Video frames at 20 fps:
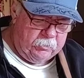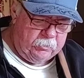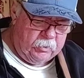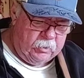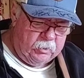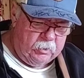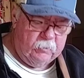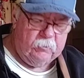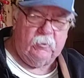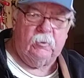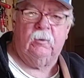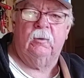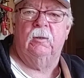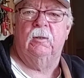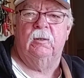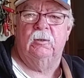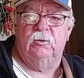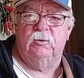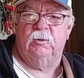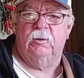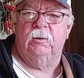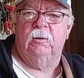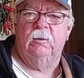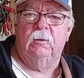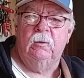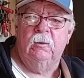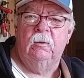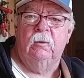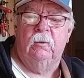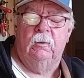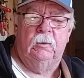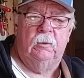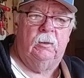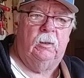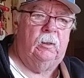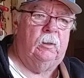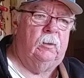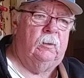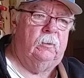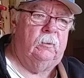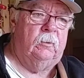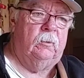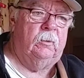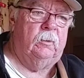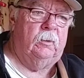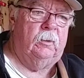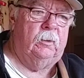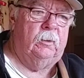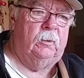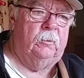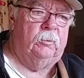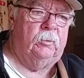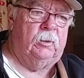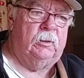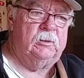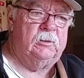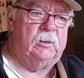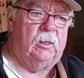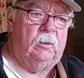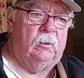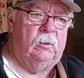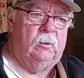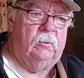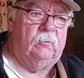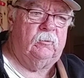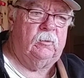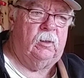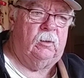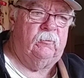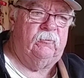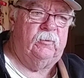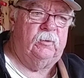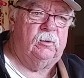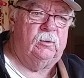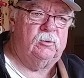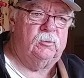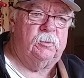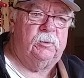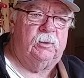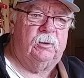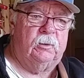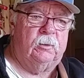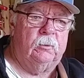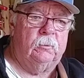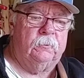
me of the country and a place I love called Fellsmere.